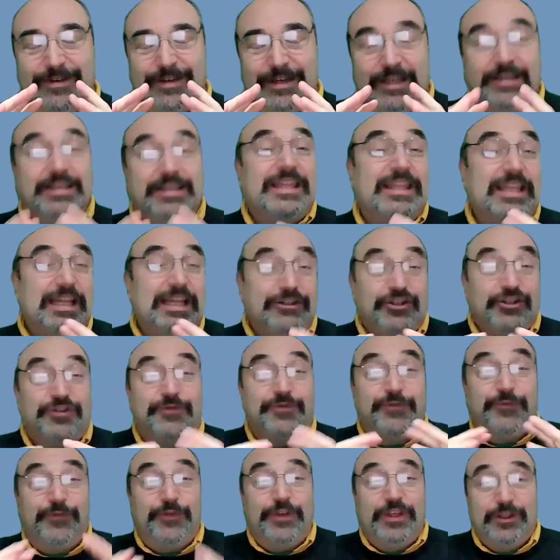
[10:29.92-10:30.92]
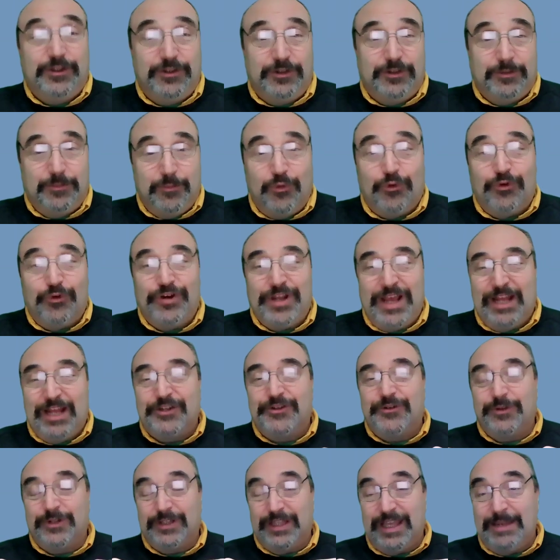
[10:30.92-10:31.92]
not just feel more
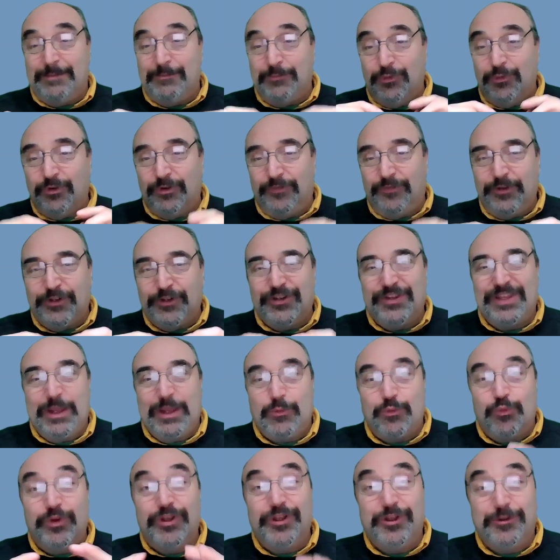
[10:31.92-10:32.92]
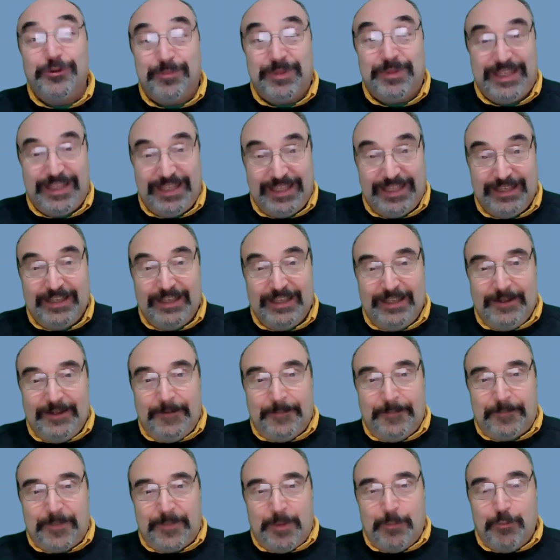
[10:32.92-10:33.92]
natural and more efficient, they will be
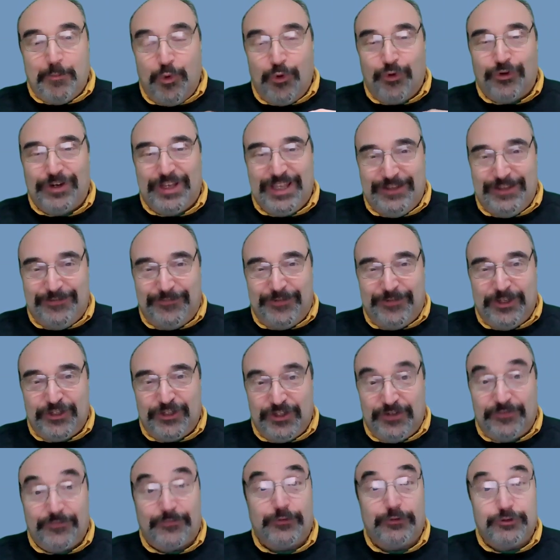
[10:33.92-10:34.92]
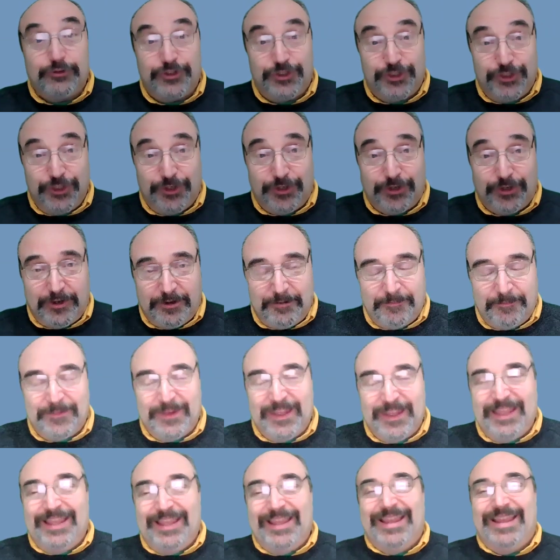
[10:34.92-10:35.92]
more efficient for sure.
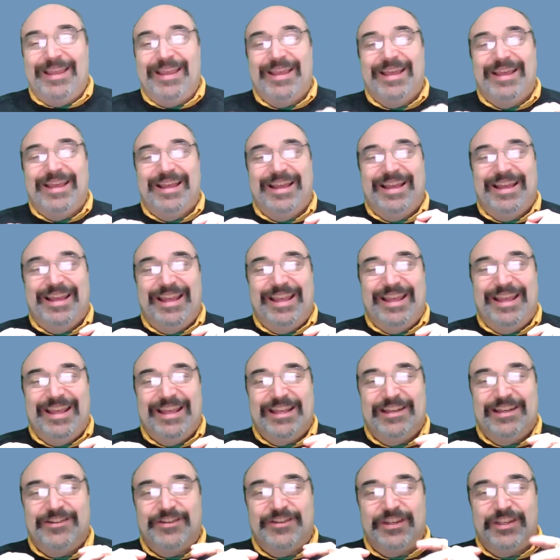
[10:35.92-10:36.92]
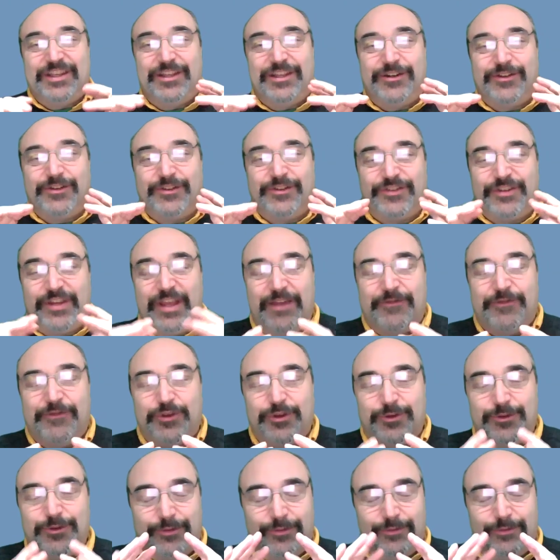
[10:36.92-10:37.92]
And it'll save
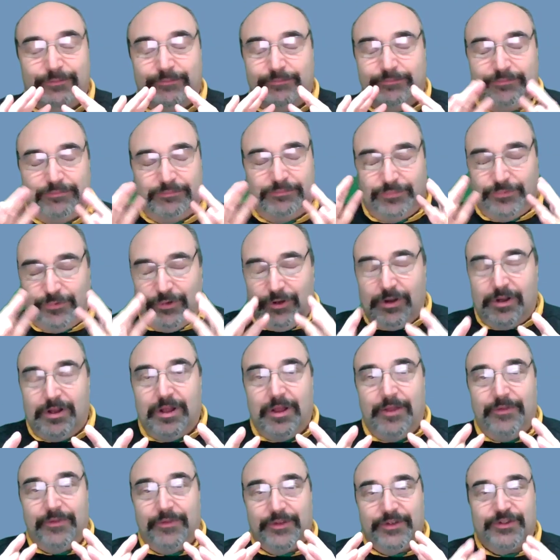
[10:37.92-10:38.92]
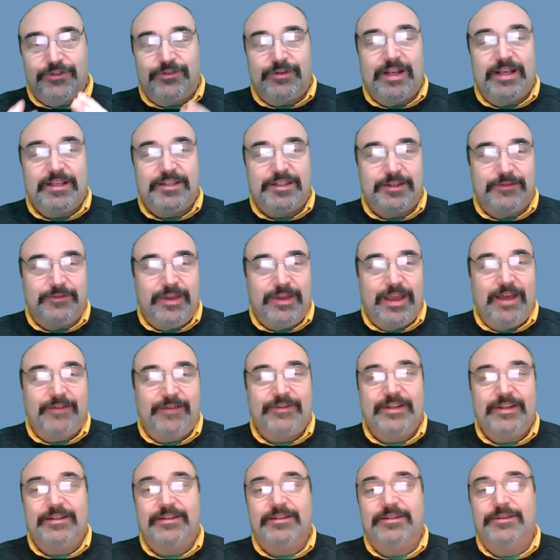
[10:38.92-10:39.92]
you all the stress of
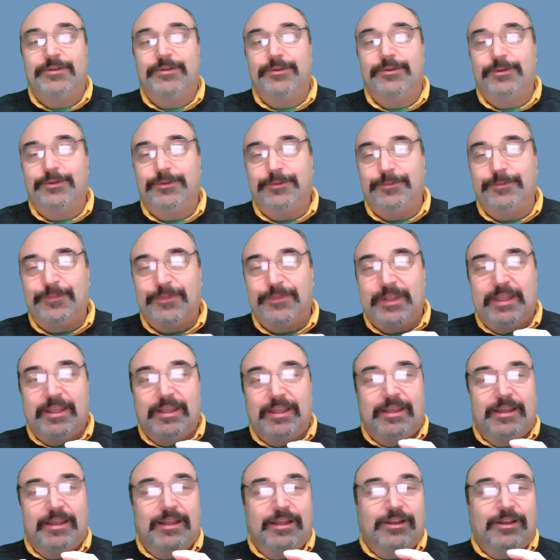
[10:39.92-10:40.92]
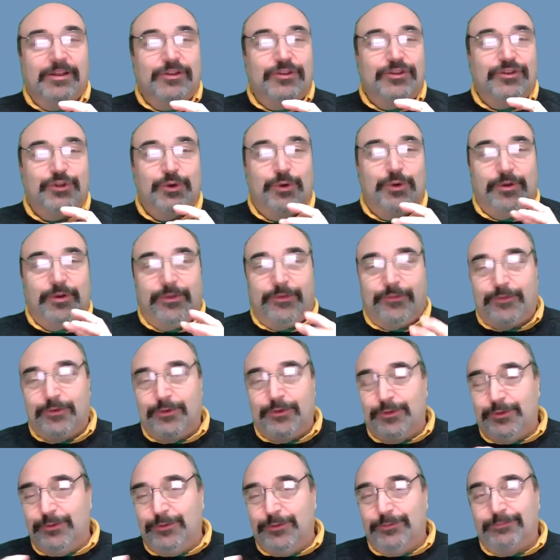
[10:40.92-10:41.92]
having to sort
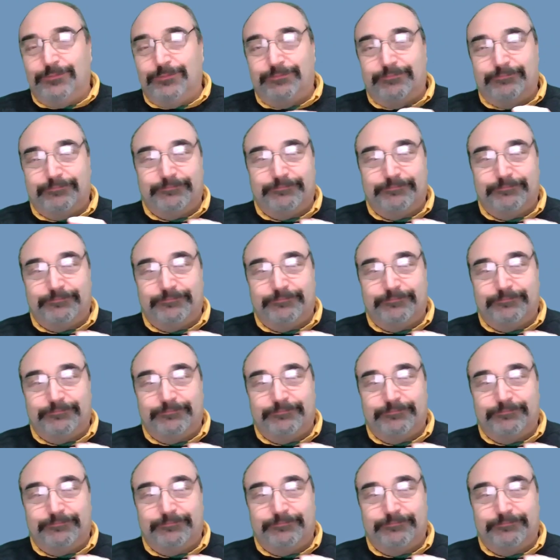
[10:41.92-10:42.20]
through